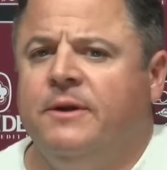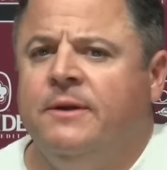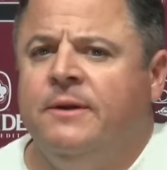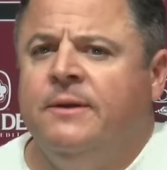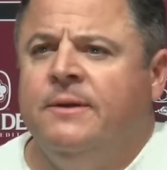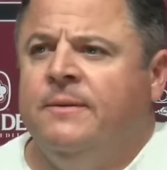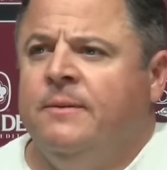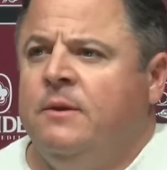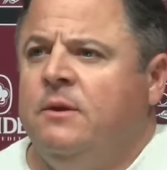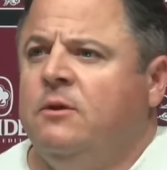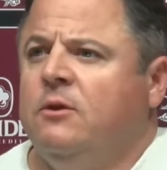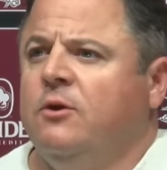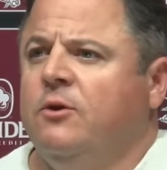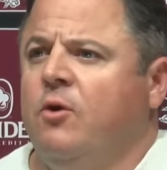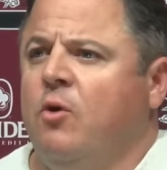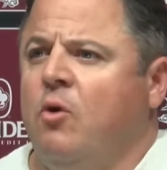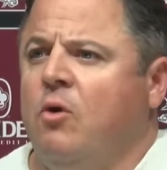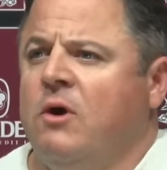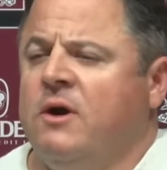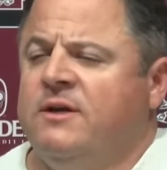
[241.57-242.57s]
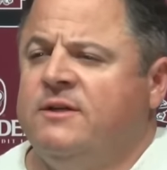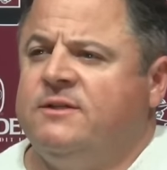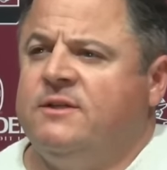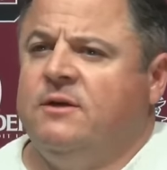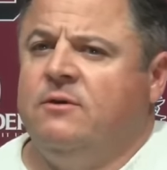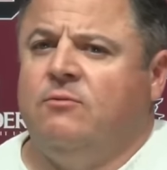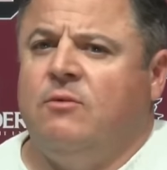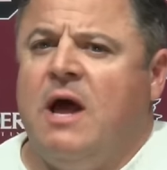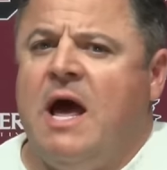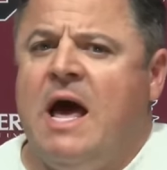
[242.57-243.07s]
But Lenoris
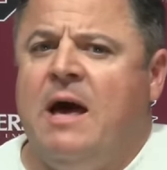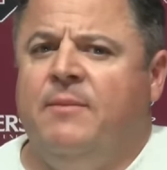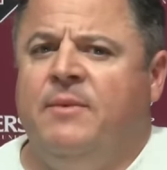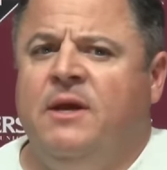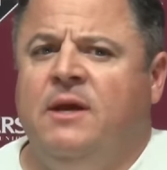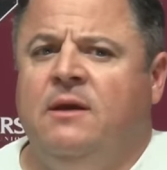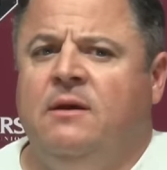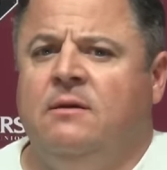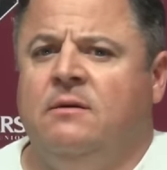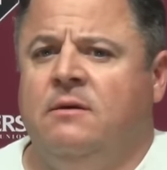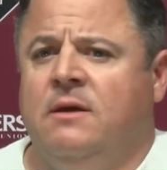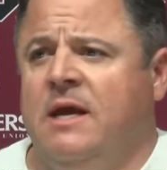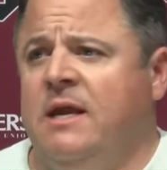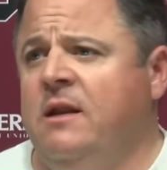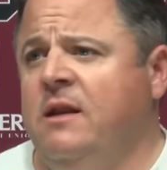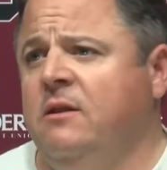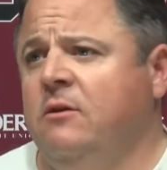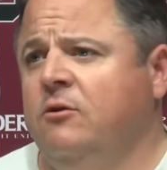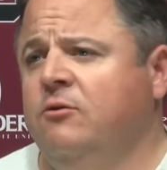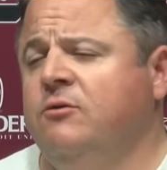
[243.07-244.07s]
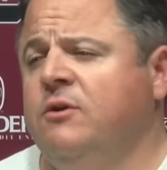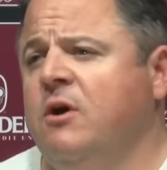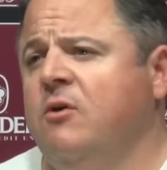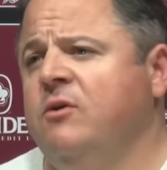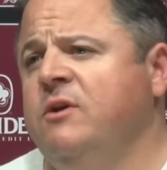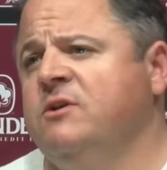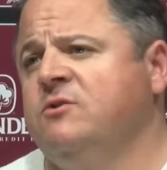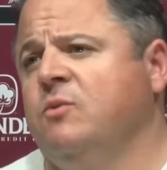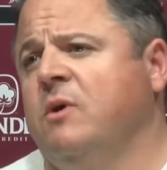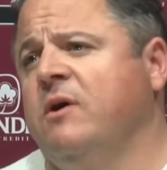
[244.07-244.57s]
and Robbie and Luke
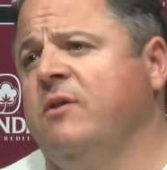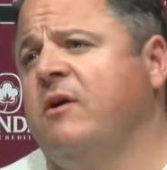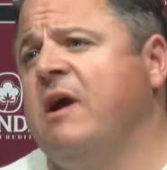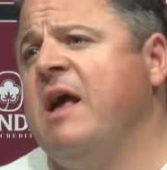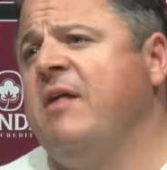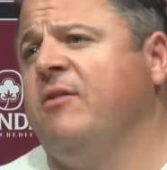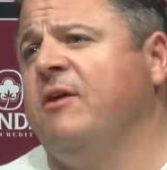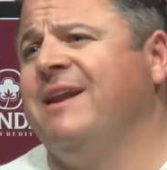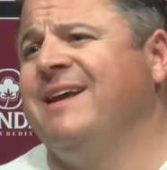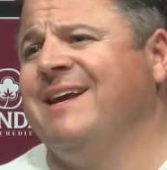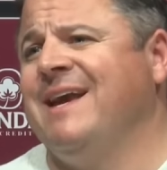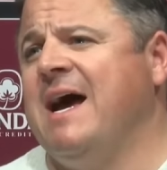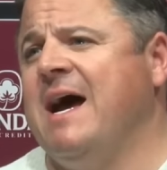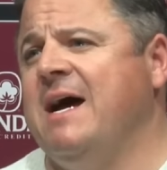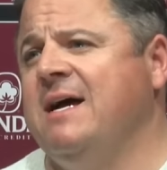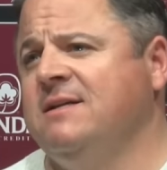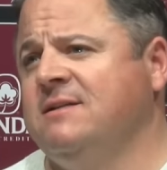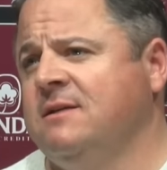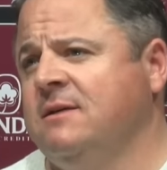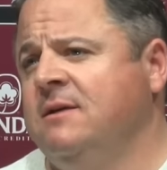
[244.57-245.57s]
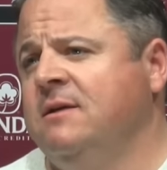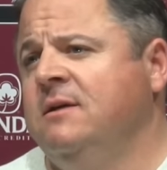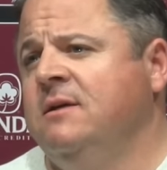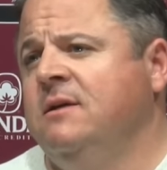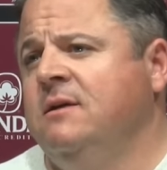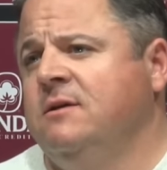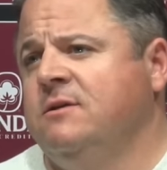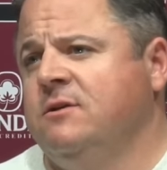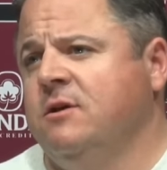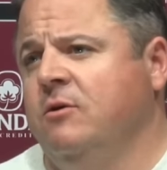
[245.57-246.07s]
Doty as well, they're athletic guys.
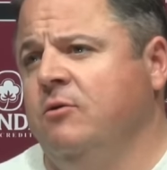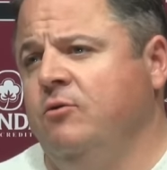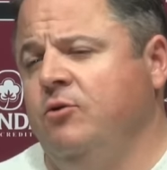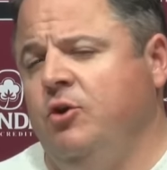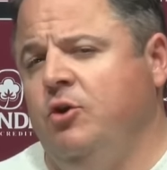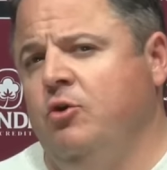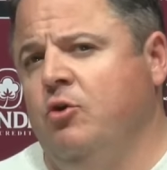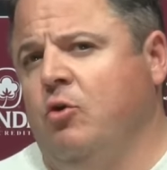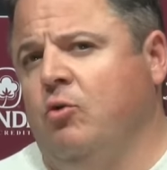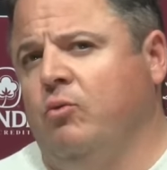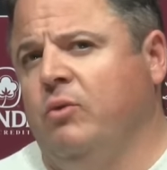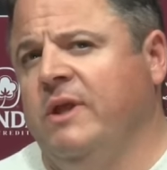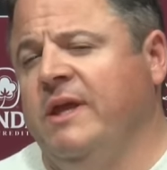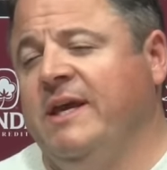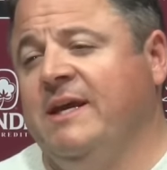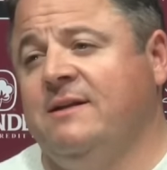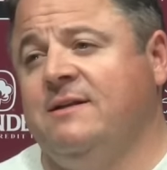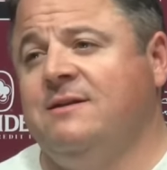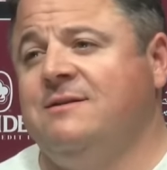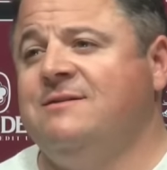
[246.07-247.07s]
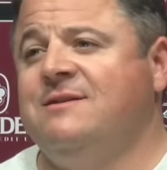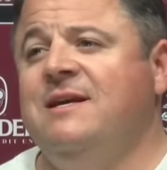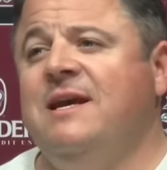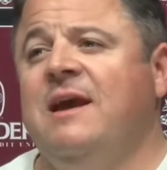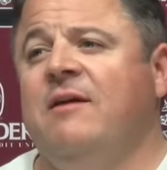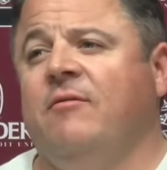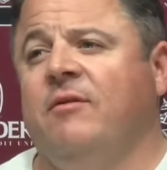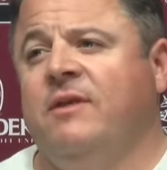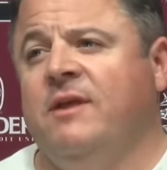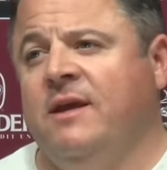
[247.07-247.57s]
So you don't really get to
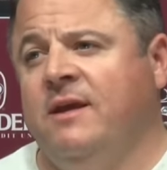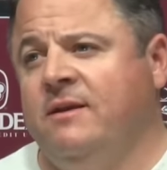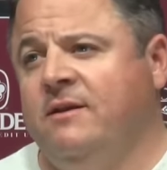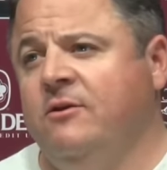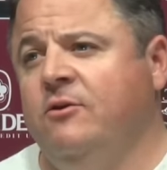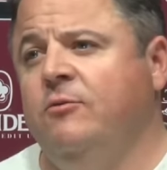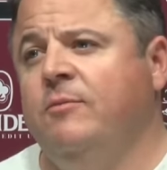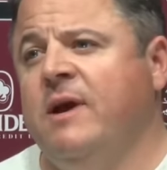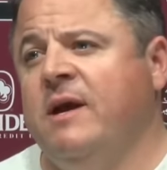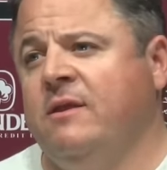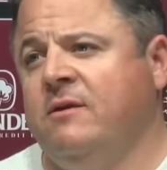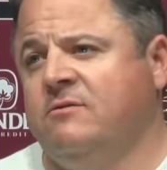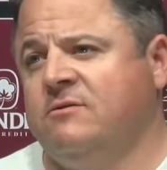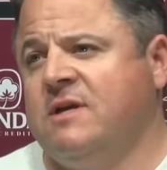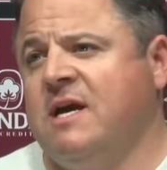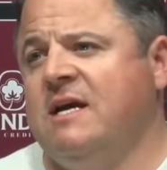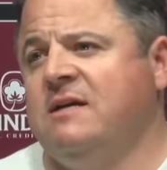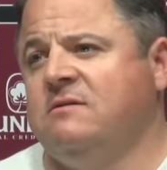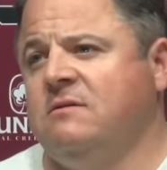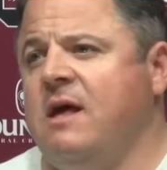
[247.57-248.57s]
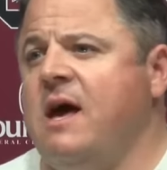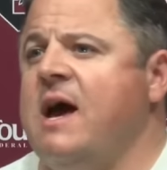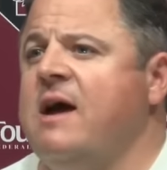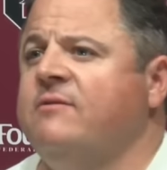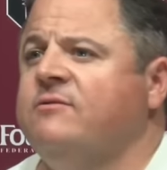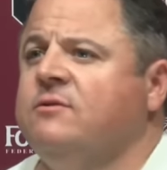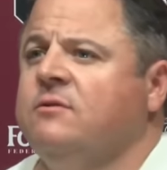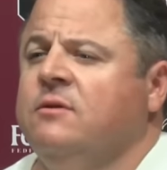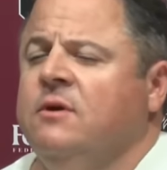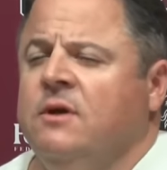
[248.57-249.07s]
see everything until you make those guys
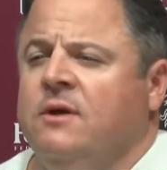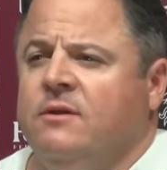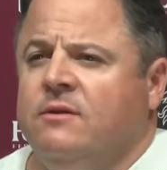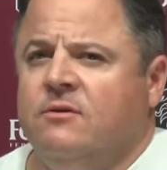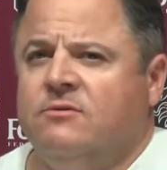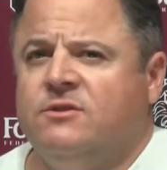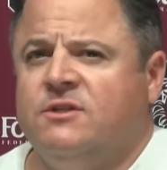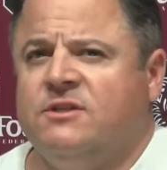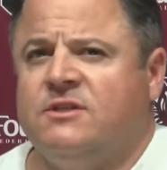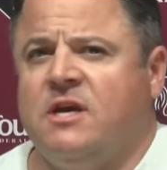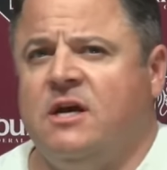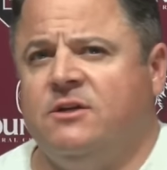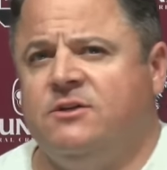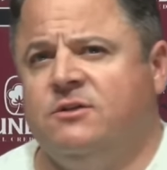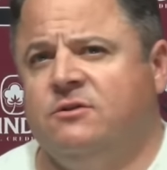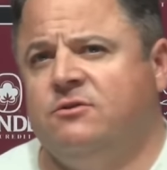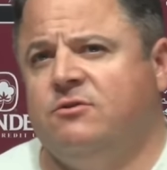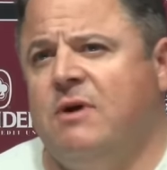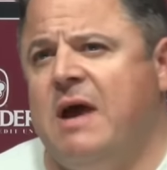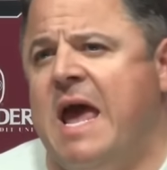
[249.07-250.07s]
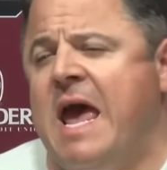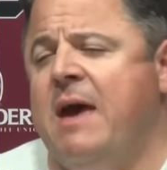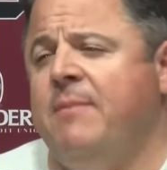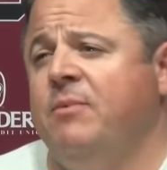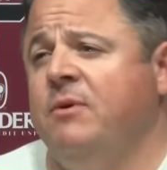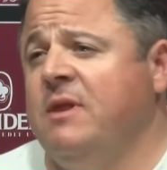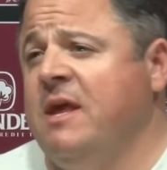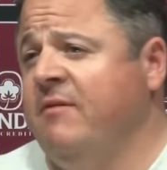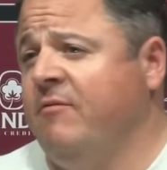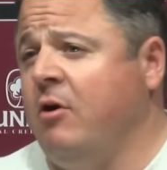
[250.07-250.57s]
live. So those discussions will
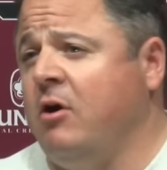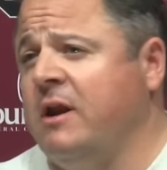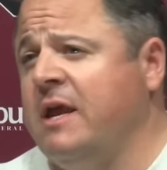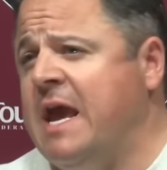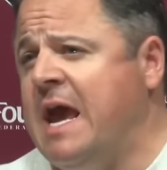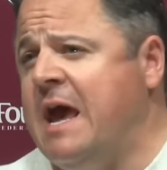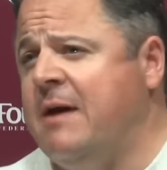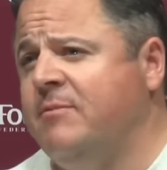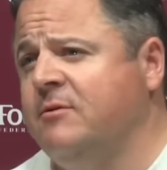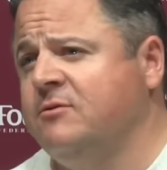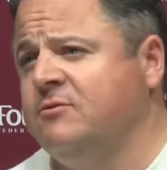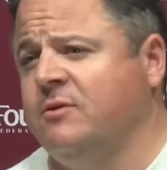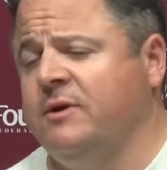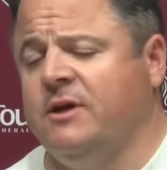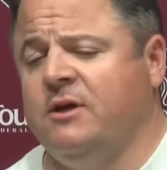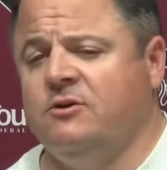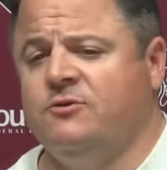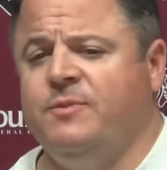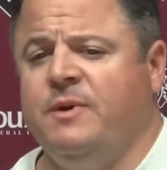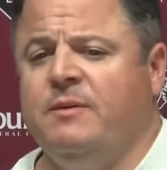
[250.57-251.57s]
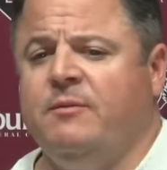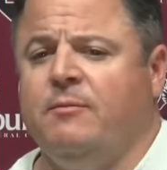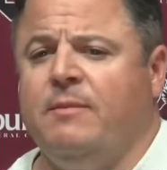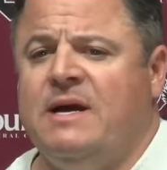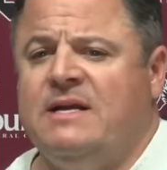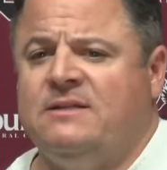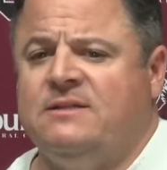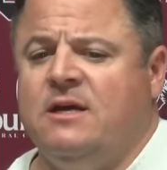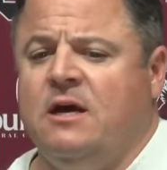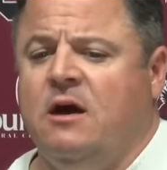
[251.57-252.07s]
happen. They've already happened between Coach Beamer and
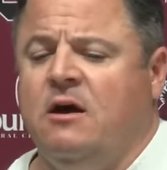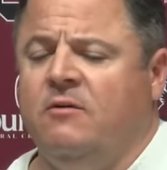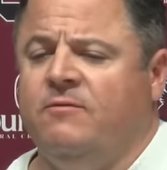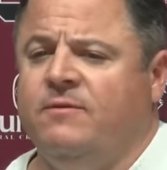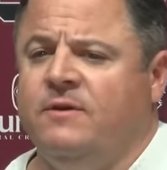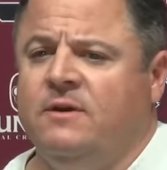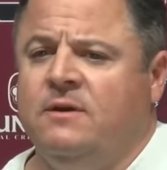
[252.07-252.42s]
myself.